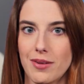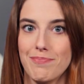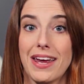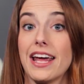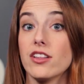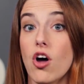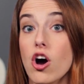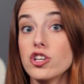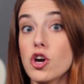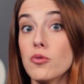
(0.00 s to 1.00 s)
meaning
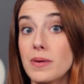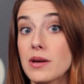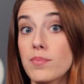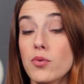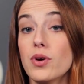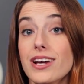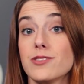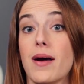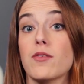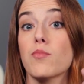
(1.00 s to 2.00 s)
long-toed people would
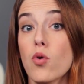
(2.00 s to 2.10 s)
expend